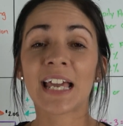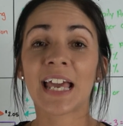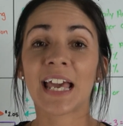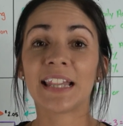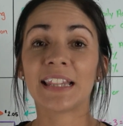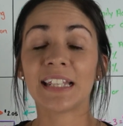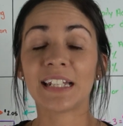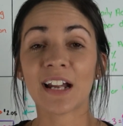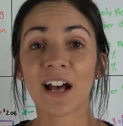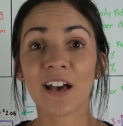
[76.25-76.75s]

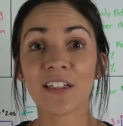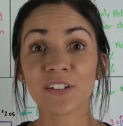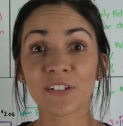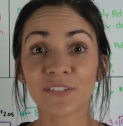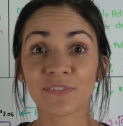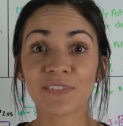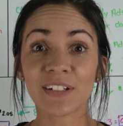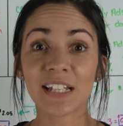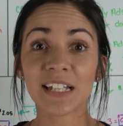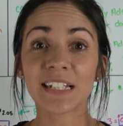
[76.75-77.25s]
and then other
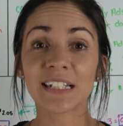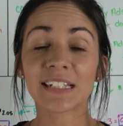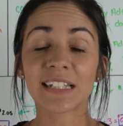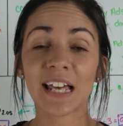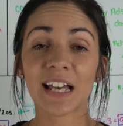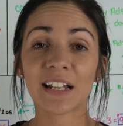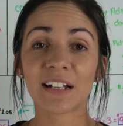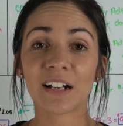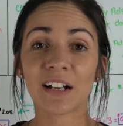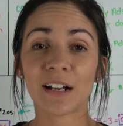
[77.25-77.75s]
fees
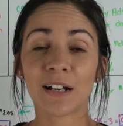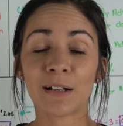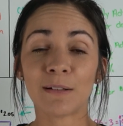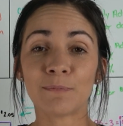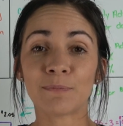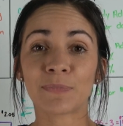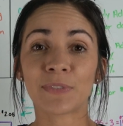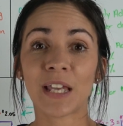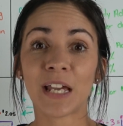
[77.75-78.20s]
that,